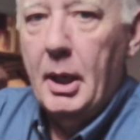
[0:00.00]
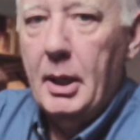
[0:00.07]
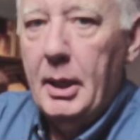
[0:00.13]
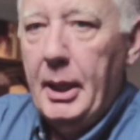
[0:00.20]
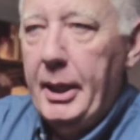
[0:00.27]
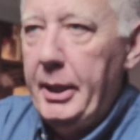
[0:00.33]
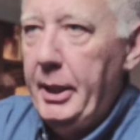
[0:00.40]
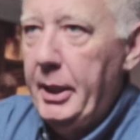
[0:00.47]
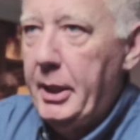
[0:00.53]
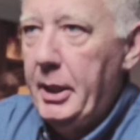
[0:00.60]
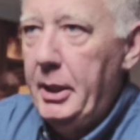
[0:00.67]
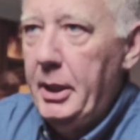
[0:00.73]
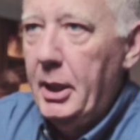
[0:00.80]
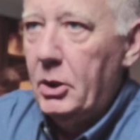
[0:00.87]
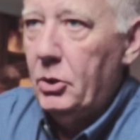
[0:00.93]
a lightning
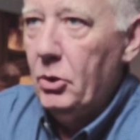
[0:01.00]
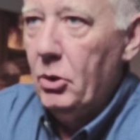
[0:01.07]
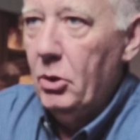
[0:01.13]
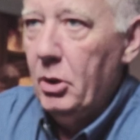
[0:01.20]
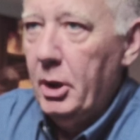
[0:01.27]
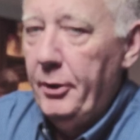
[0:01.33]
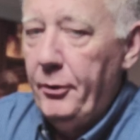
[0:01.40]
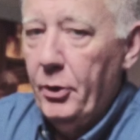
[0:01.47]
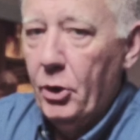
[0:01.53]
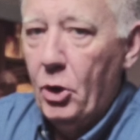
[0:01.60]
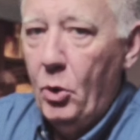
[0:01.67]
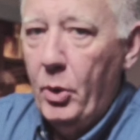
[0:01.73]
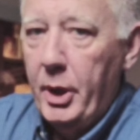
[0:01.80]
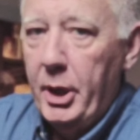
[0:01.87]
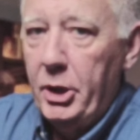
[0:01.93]
connector if you're
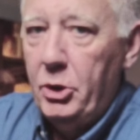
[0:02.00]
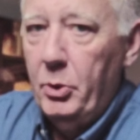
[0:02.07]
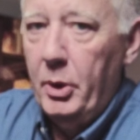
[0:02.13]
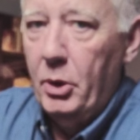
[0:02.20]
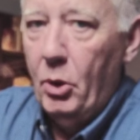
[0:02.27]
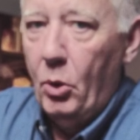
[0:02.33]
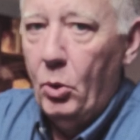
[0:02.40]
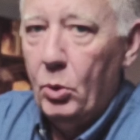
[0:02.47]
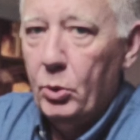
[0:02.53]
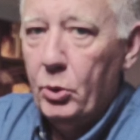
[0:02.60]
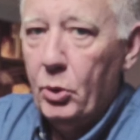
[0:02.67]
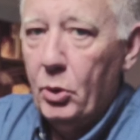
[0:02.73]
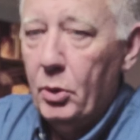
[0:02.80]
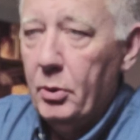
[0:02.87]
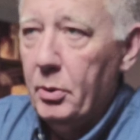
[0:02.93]
going into an
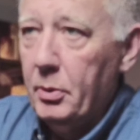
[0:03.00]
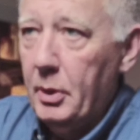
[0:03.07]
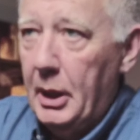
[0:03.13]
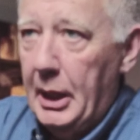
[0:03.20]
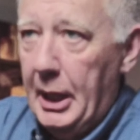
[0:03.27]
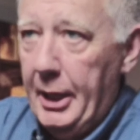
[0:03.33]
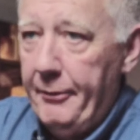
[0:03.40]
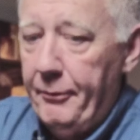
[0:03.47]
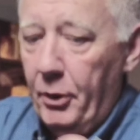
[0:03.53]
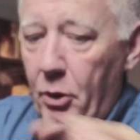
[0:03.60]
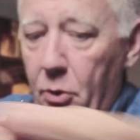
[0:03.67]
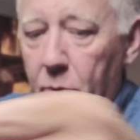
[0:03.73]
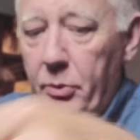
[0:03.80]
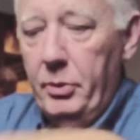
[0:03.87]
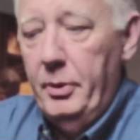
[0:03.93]
older
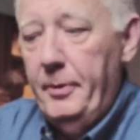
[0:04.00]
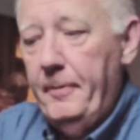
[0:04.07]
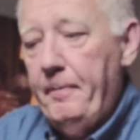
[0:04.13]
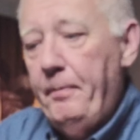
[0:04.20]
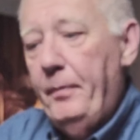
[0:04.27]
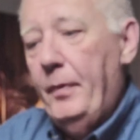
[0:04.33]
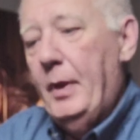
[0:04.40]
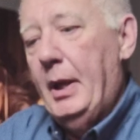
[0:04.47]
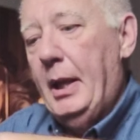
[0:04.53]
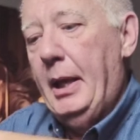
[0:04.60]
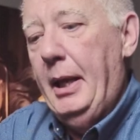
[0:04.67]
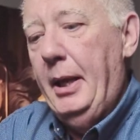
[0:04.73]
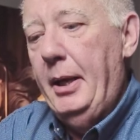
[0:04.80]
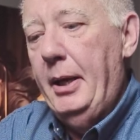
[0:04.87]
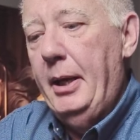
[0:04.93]
iPhone,
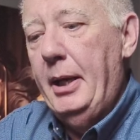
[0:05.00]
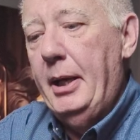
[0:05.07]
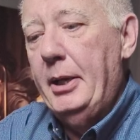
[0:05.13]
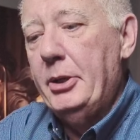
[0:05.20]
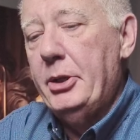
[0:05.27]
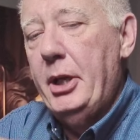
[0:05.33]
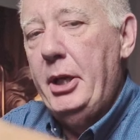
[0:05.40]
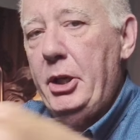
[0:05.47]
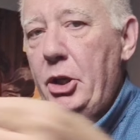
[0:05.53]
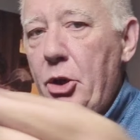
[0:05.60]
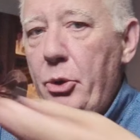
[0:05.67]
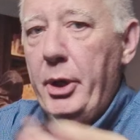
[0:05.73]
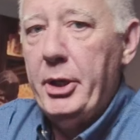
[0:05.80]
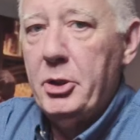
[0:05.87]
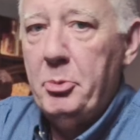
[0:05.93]
and it has a
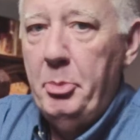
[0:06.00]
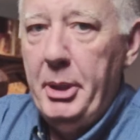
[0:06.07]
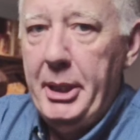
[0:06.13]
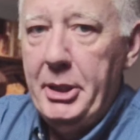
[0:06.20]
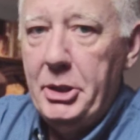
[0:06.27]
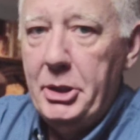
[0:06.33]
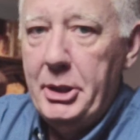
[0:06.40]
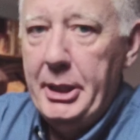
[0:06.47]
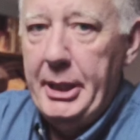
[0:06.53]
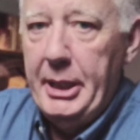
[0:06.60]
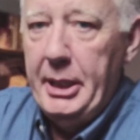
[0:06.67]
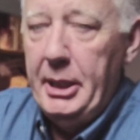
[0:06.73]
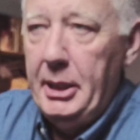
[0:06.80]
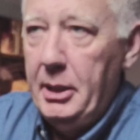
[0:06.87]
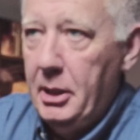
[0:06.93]

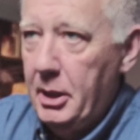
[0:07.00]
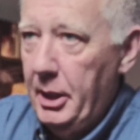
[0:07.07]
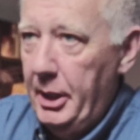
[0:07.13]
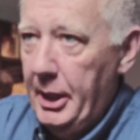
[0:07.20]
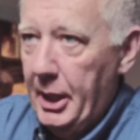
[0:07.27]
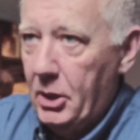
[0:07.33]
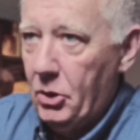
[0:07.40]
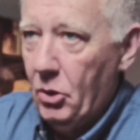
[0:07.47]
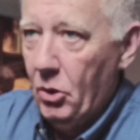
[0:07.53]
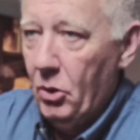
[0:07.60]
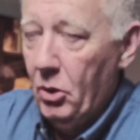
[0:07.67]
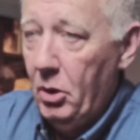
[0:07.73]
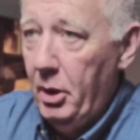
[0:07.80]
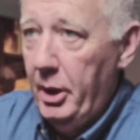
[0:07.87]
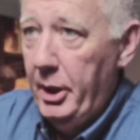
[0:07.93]
USB-C
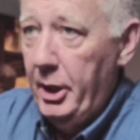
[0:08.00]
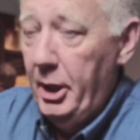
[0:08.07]
connector